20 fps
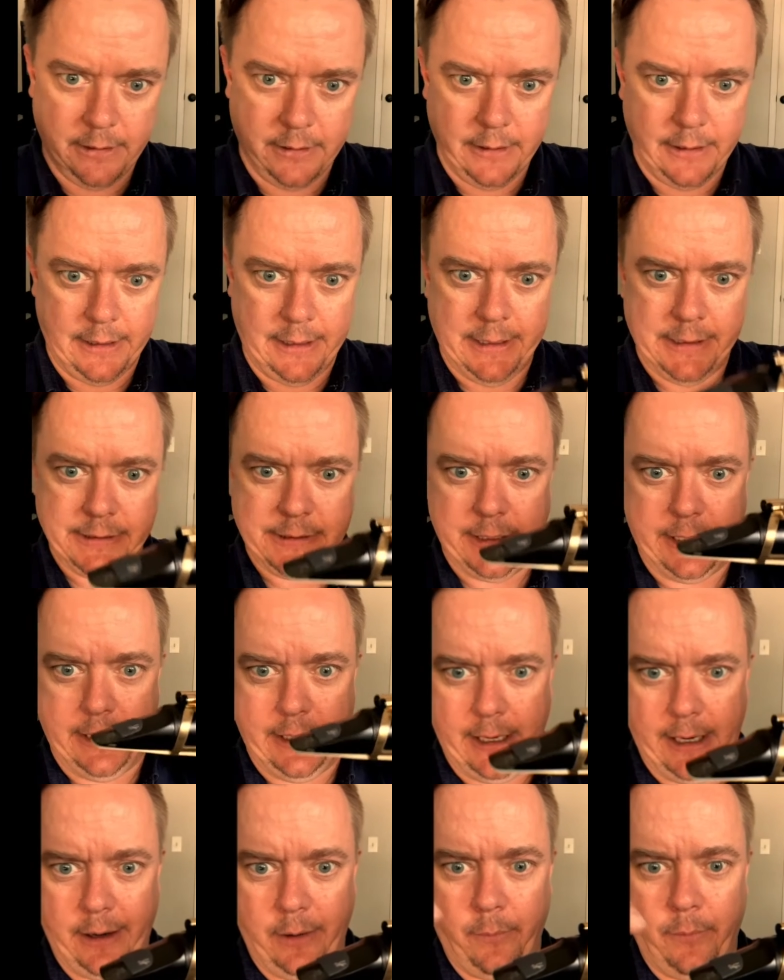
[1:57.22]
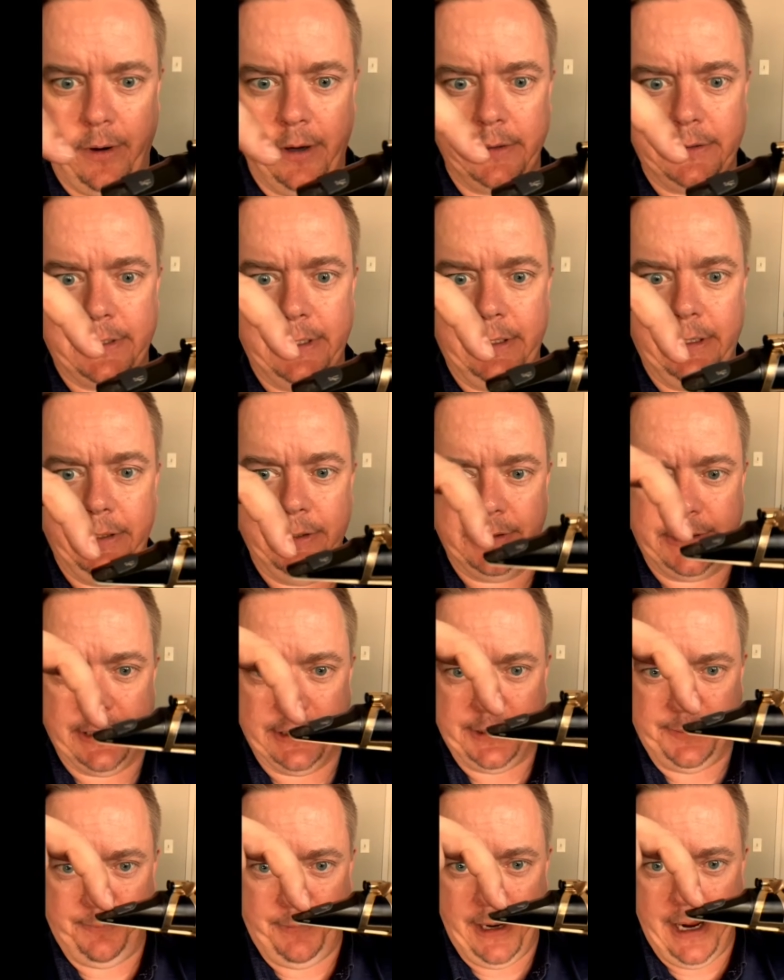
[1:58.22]
is that I want to use
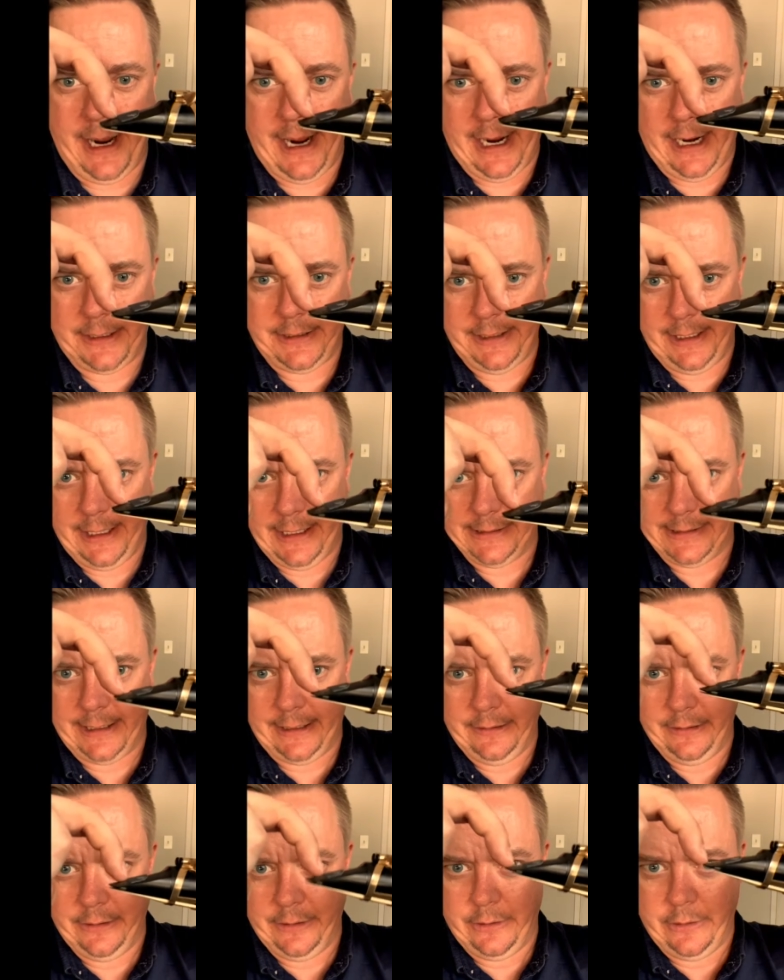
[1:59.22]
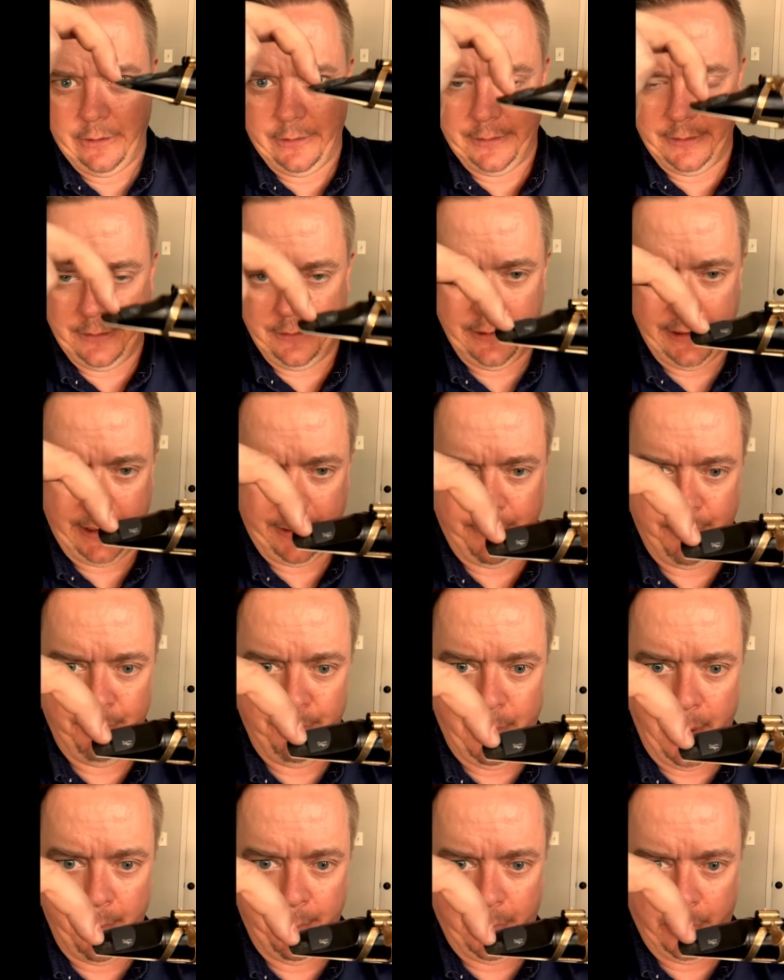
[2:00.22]
this patch as a little like
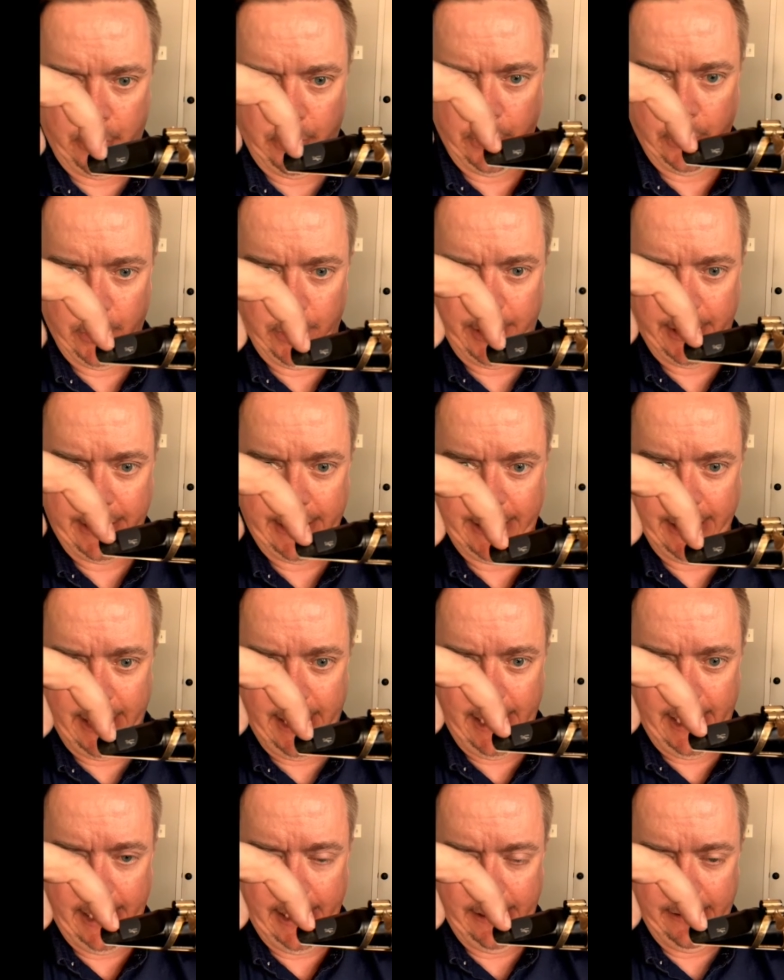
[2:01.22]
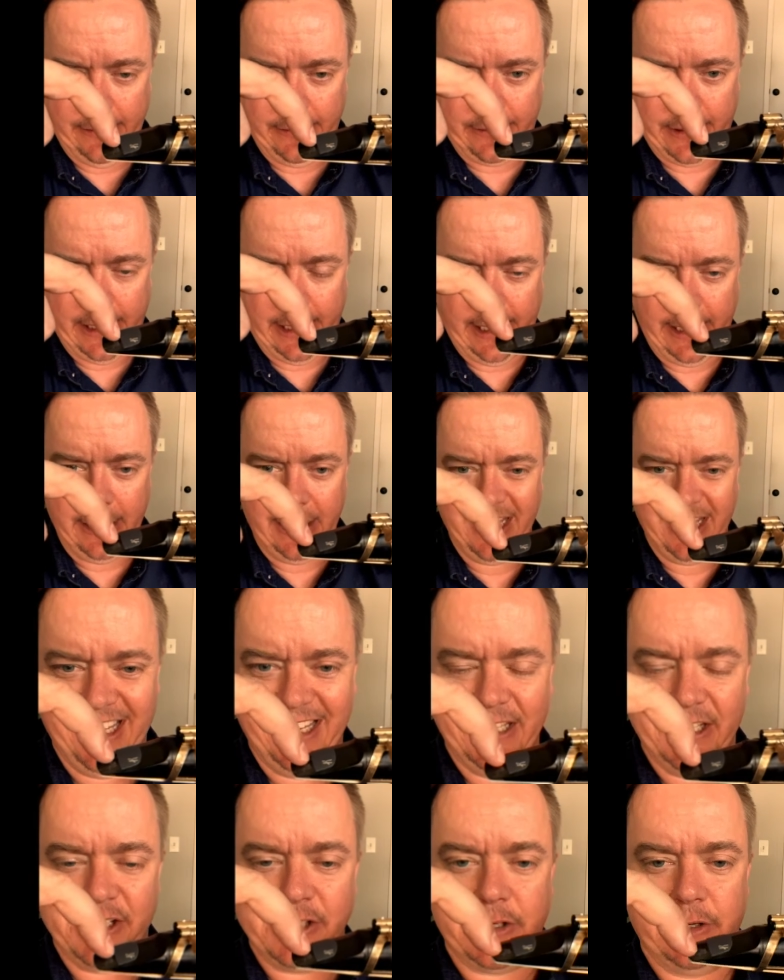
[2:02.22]
bumper or a guide, okay?
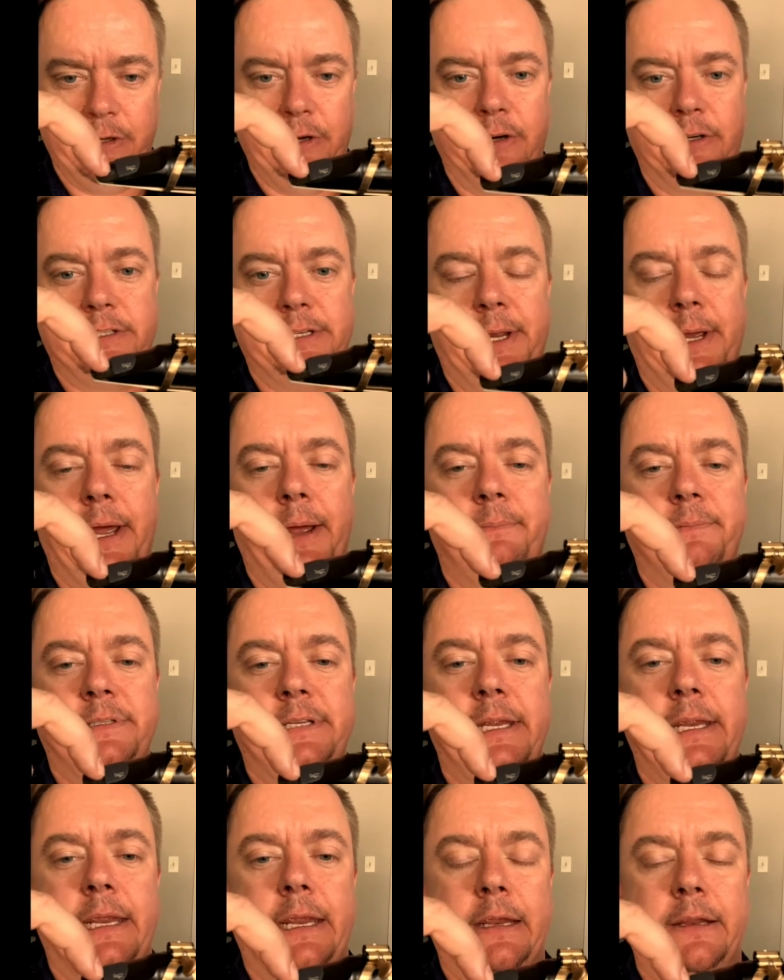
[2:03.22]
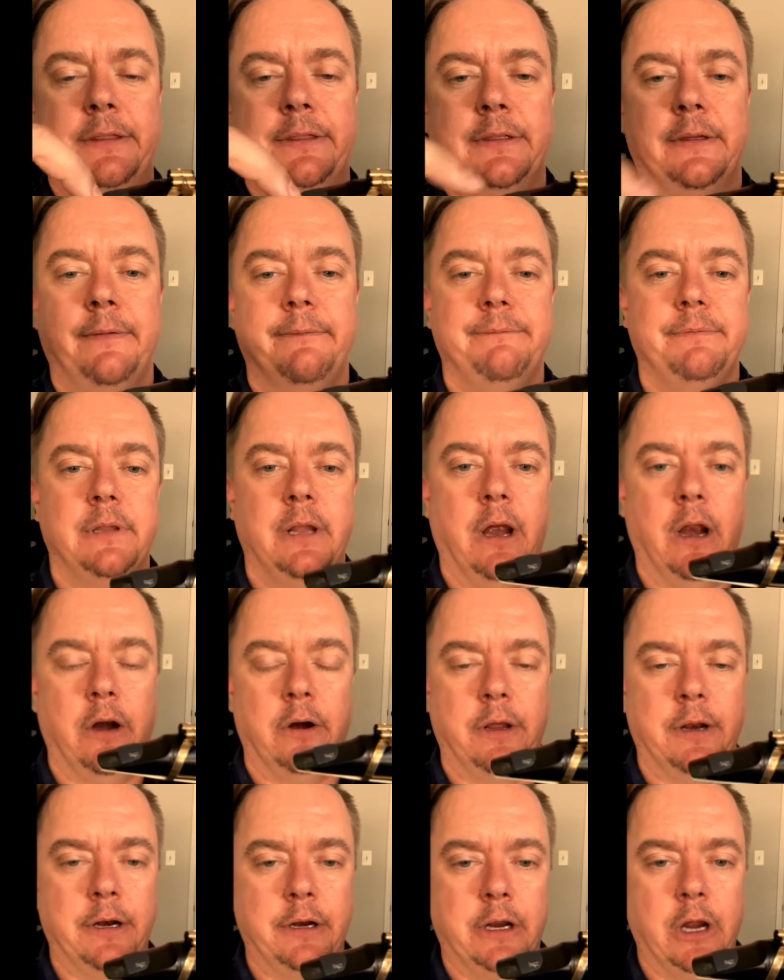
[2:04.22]
So your top teeth are
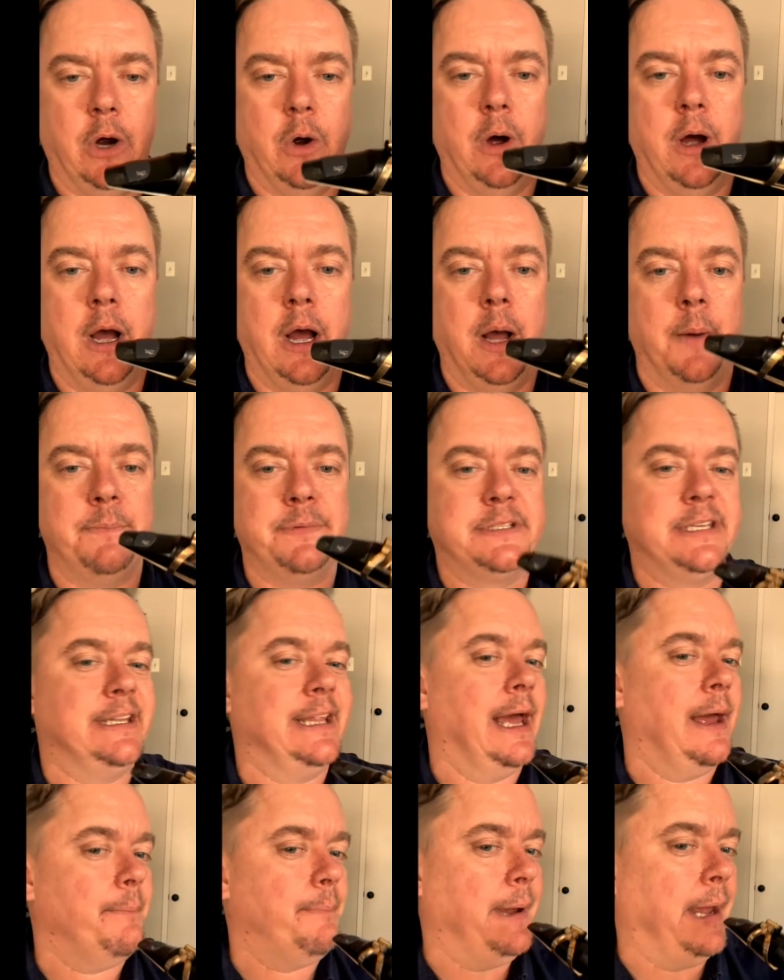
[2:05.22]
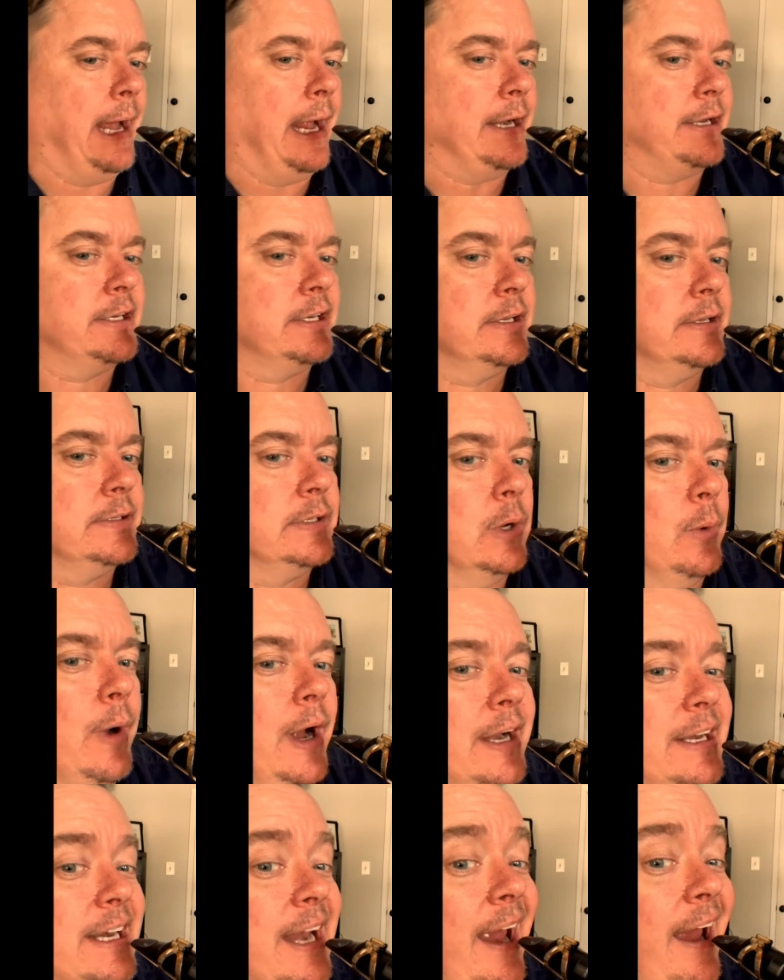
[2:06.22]
going to go up to that patch. So watch.